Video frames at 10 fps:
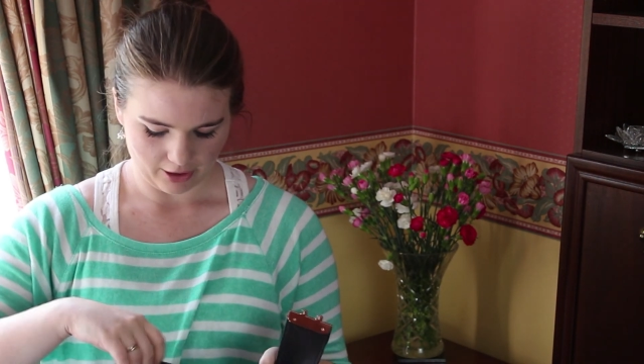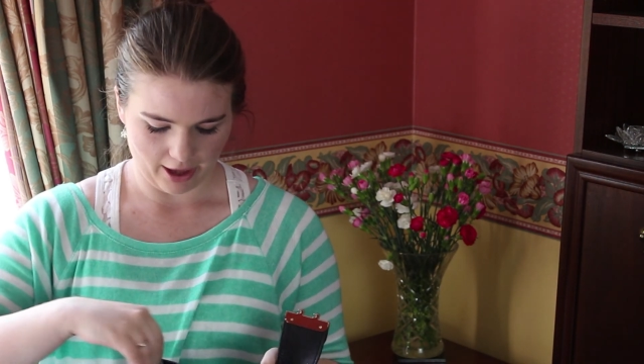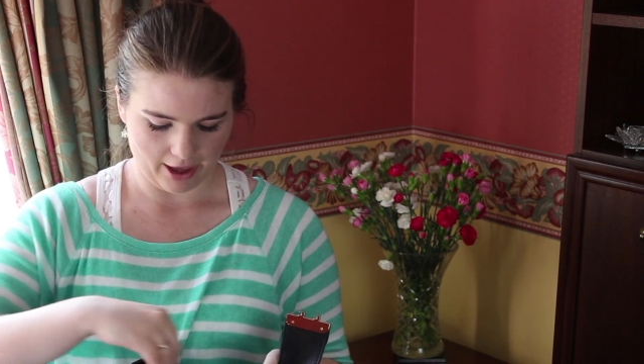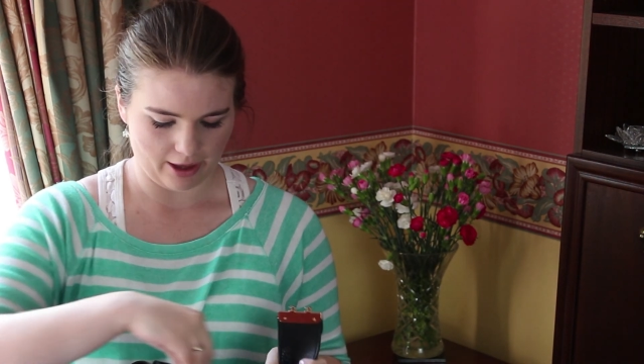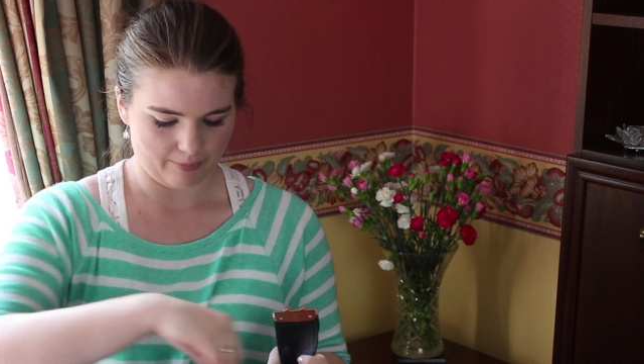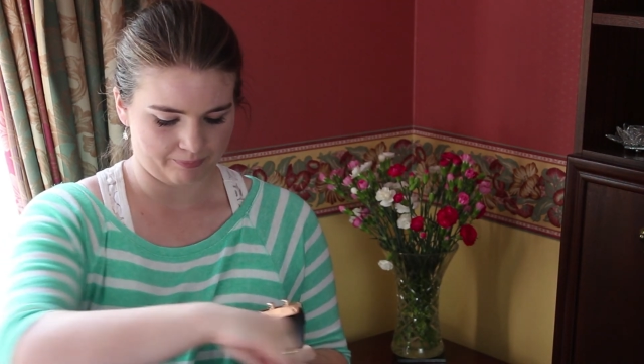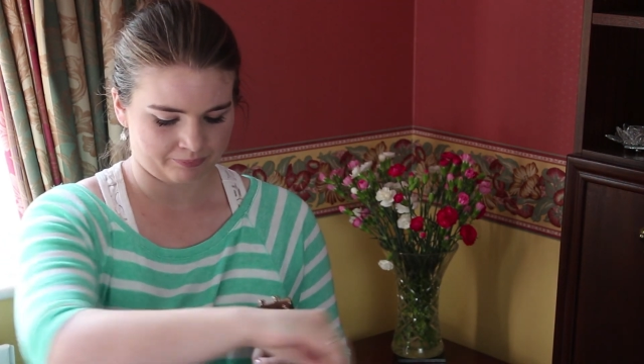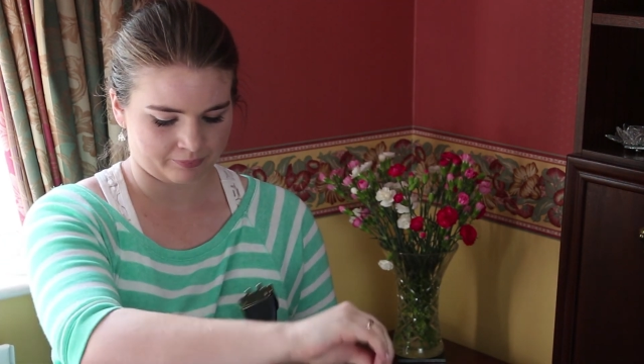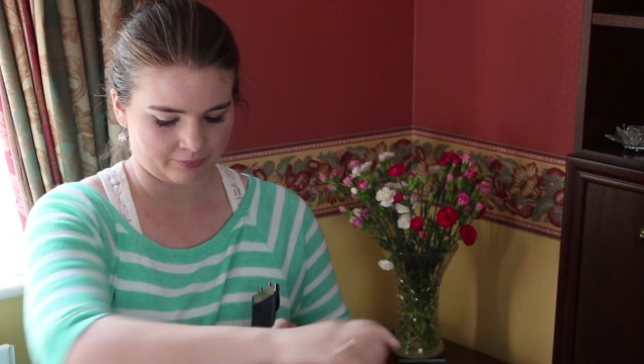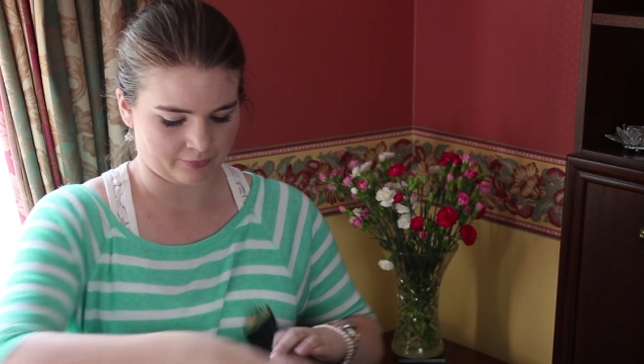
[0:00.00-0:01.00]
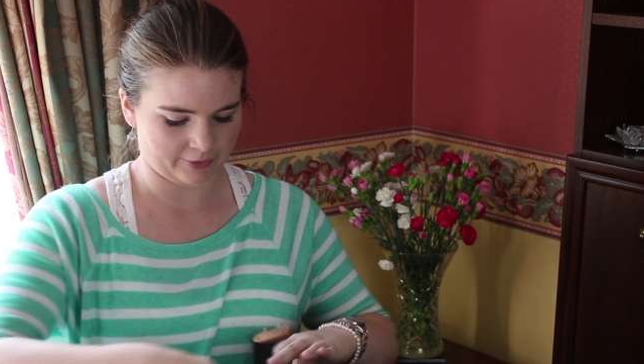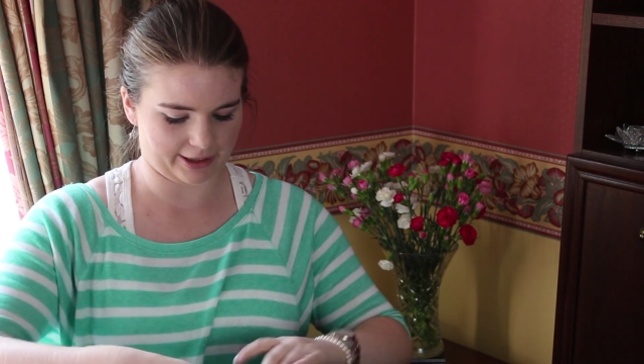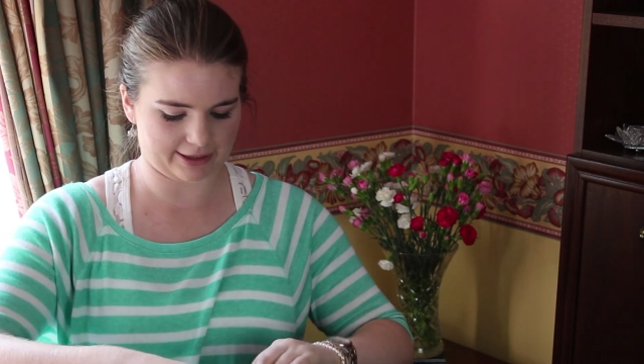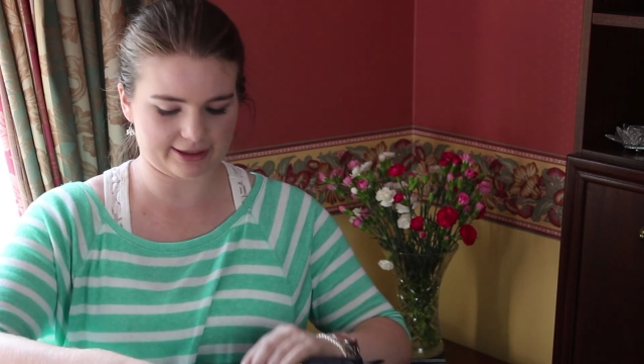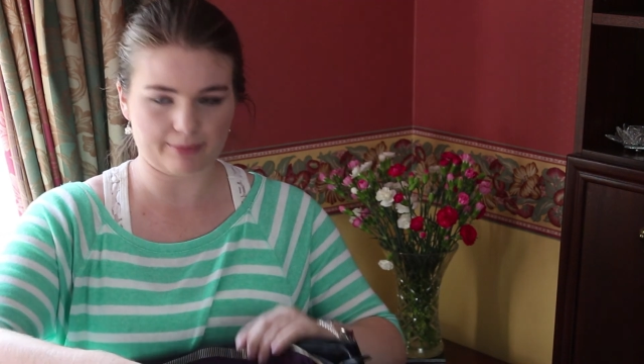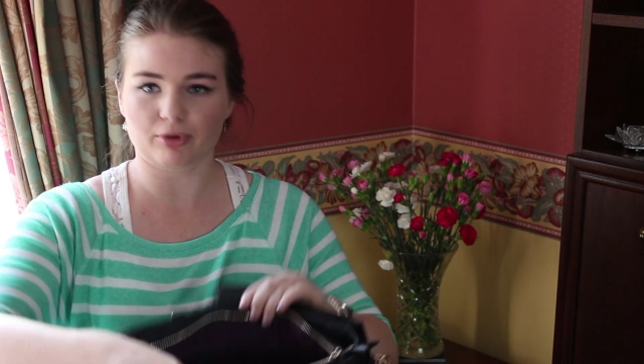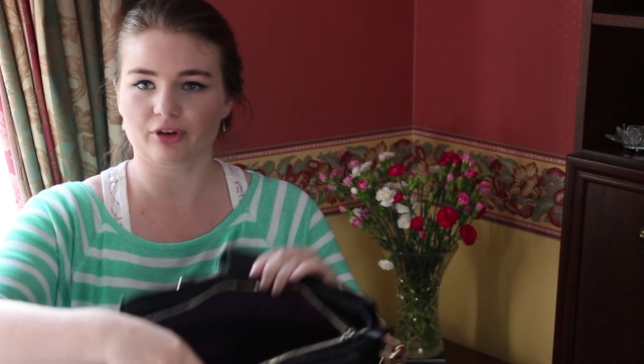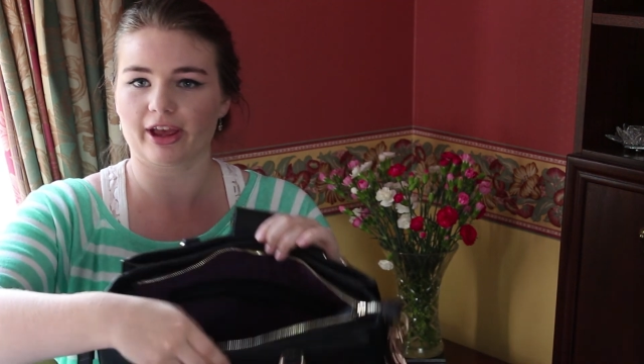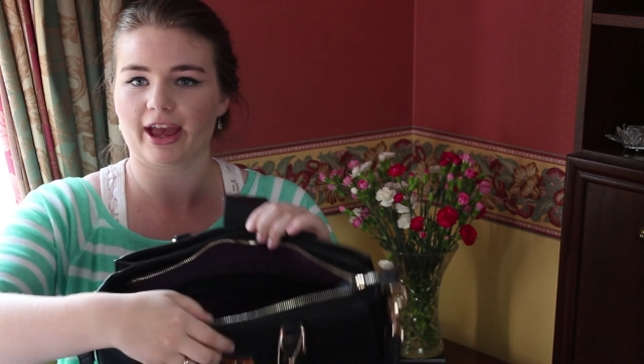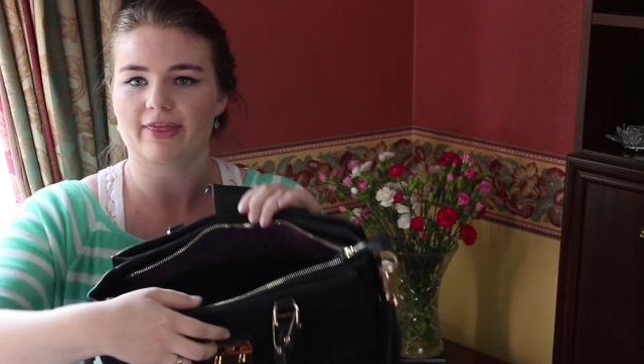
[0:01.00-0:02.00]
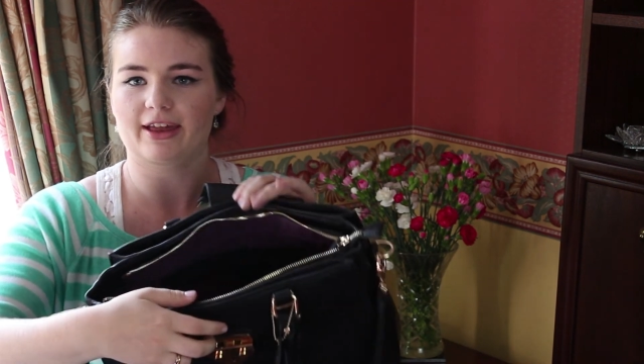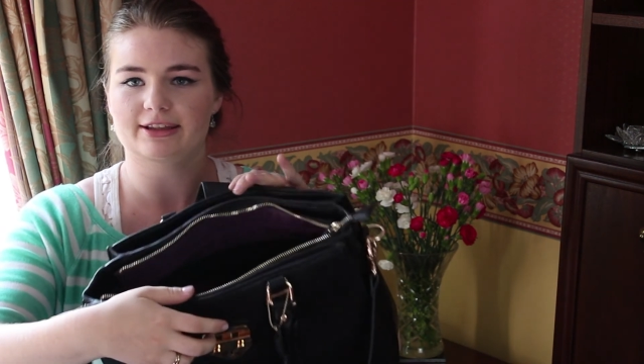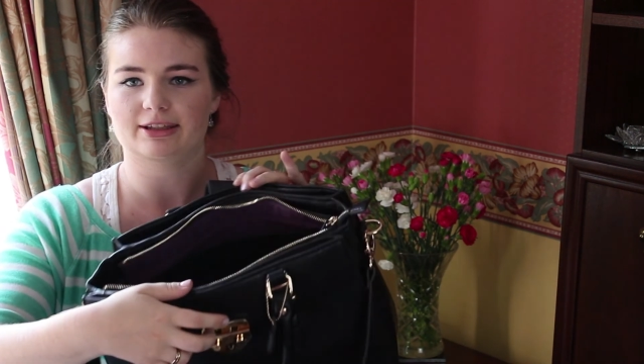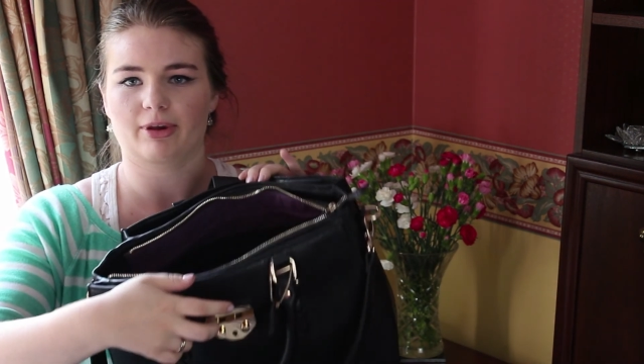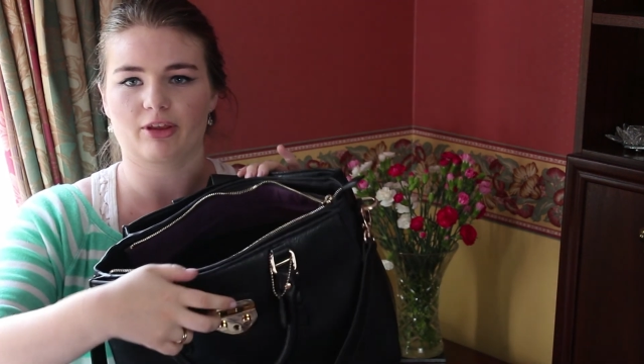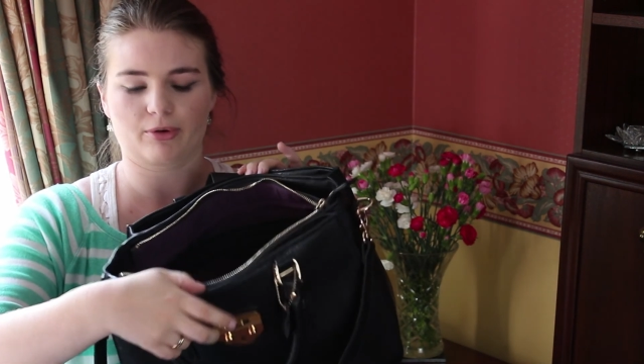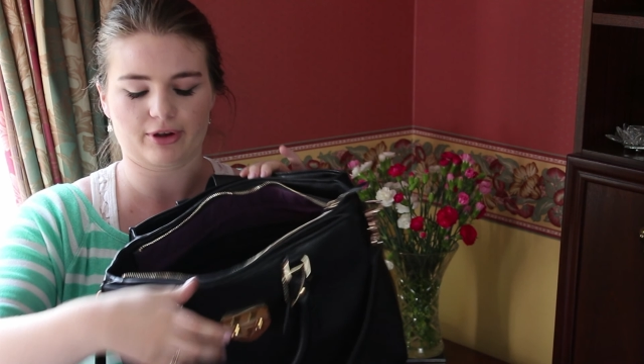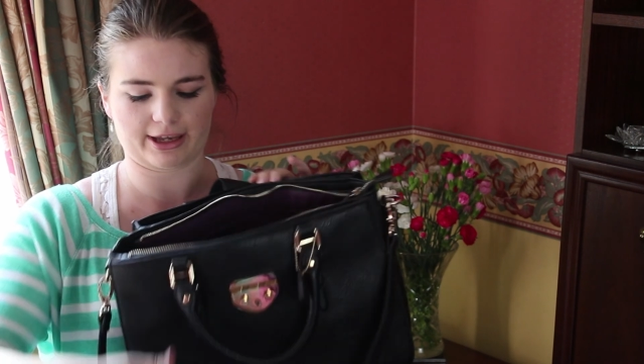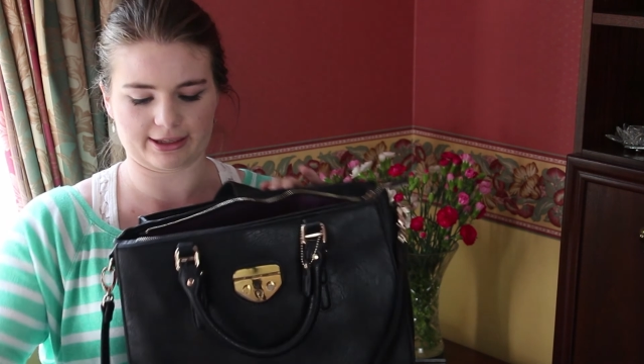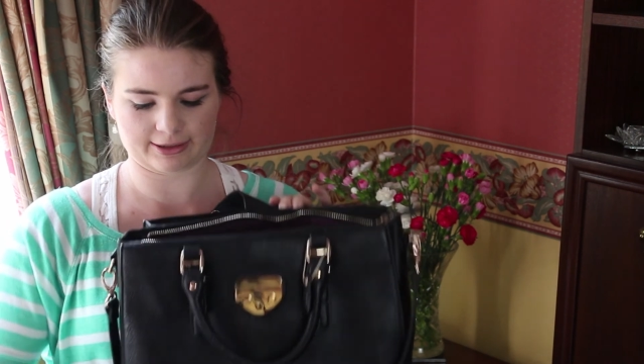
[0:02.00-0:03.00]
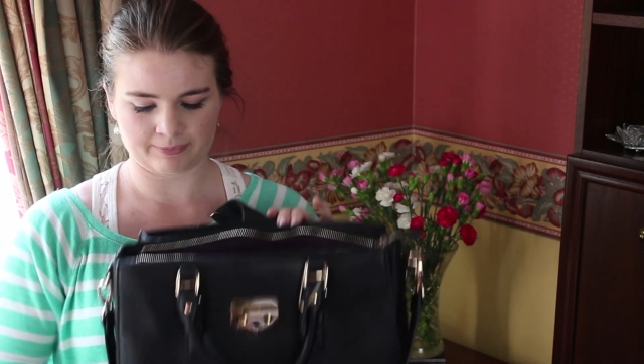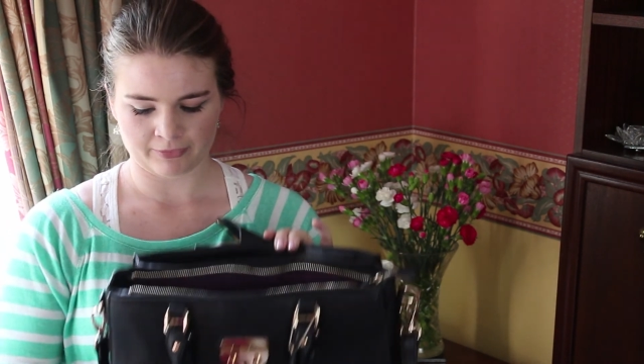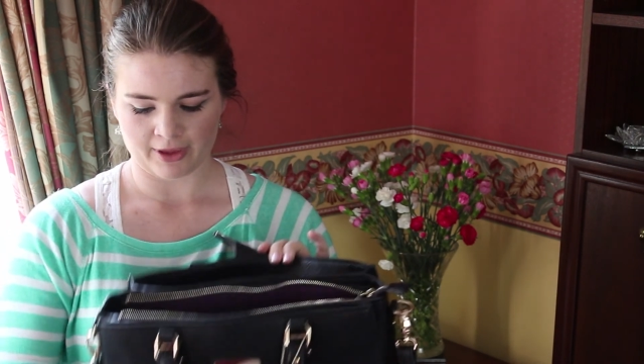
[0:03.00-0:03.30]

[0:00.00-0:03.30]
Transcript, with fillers: um, like a zip pocket and then some other pockets.